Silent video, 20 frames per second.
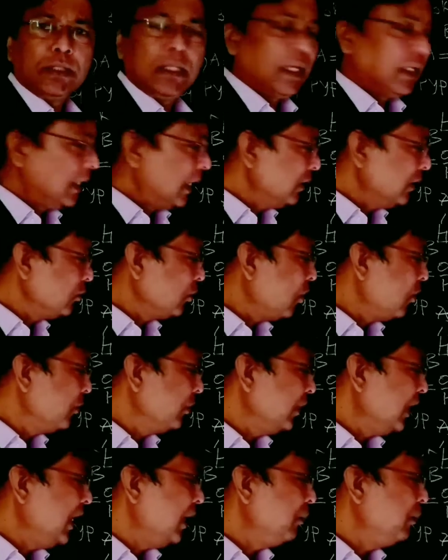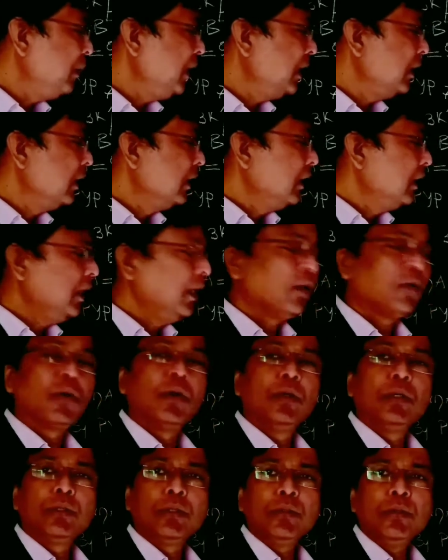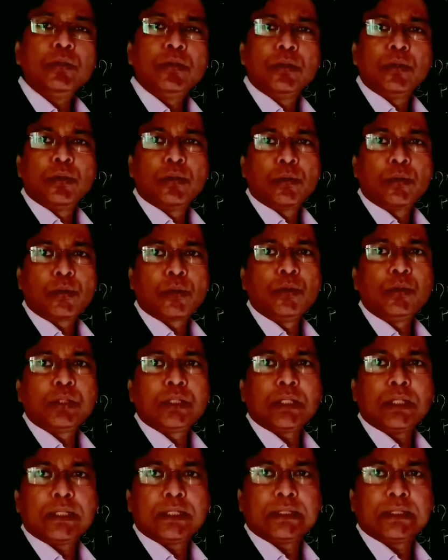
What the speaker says: the length of AB equal to root